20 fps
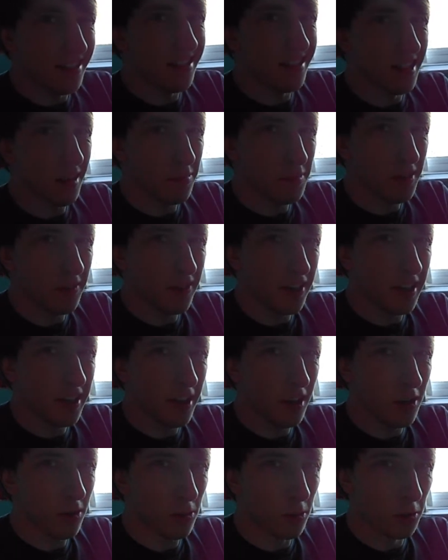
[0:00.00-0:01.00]
deceptively
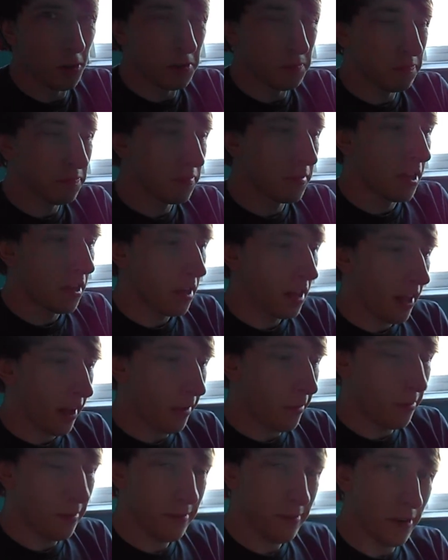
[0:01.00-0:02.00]
cold.
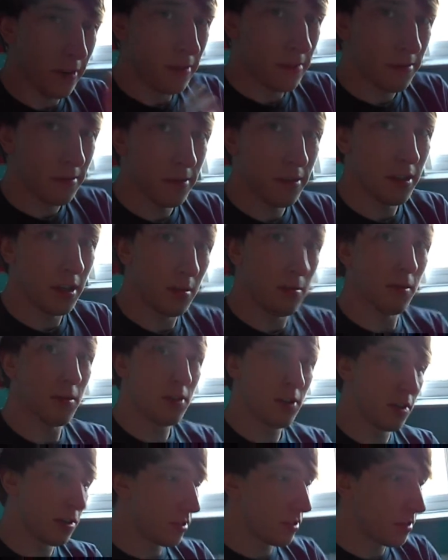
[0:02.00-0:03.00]
However, there
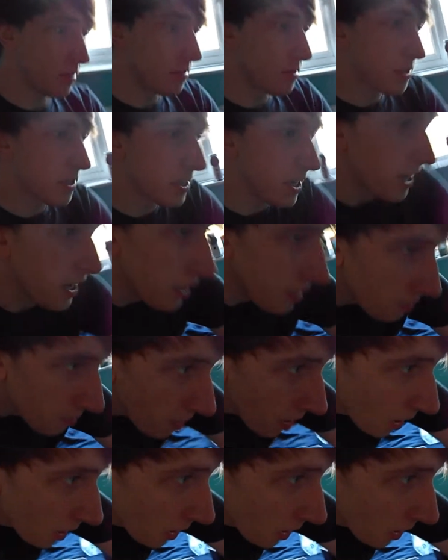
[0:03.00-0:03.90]
was good news today,